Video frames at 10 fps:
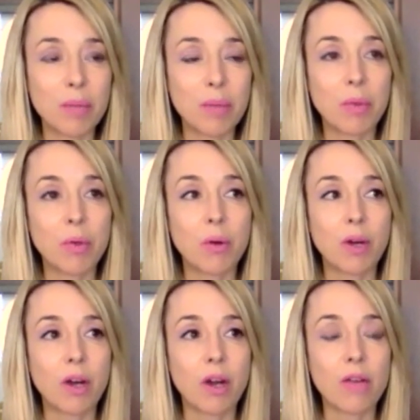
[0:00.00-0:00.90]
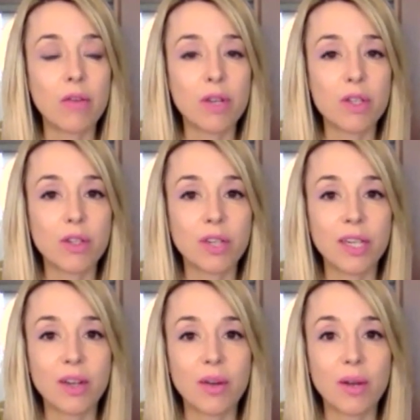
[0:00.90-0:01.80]
People who are carnivorous or
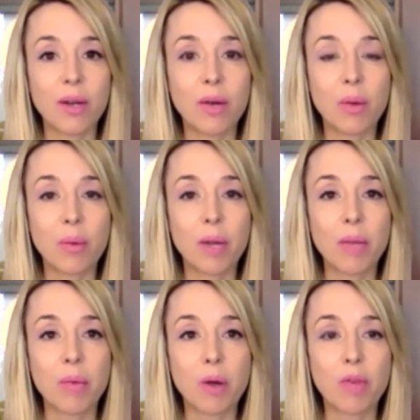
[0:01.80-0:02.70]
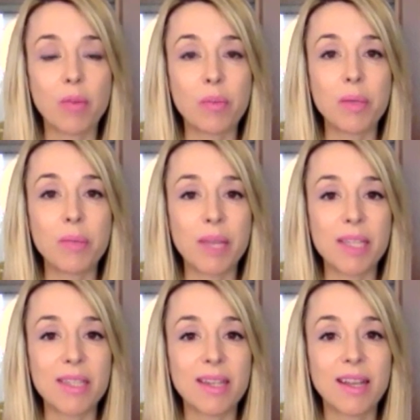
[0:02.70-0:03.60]
keto, incorporating more of a
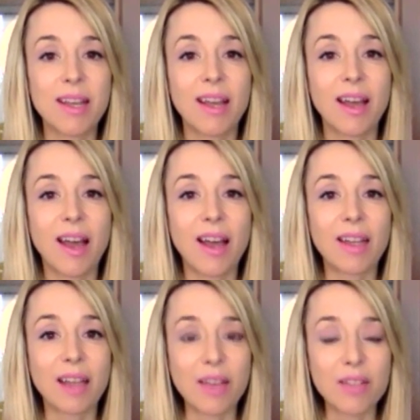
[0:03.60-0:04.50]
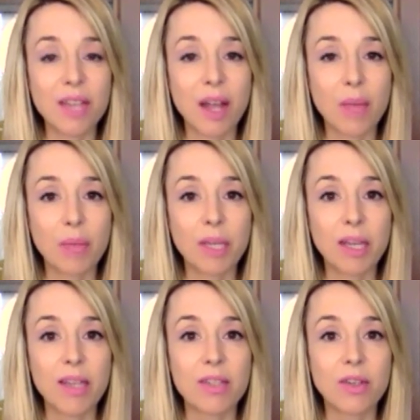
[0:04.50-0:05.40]
meat-based lifestyle,
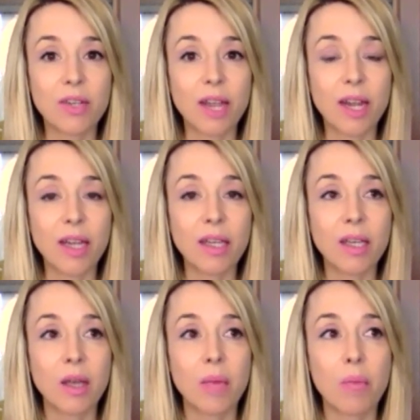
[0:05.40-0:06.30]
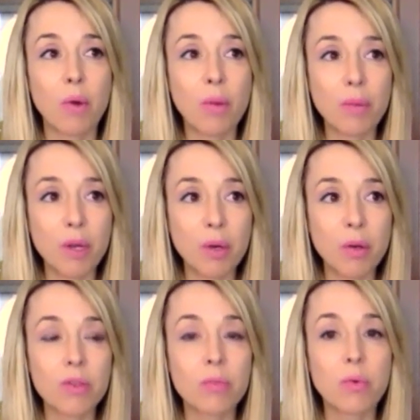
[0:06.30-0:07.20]
because they're getting more
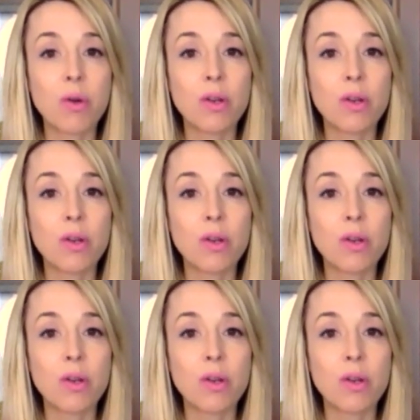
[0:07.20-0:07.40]
minerals, more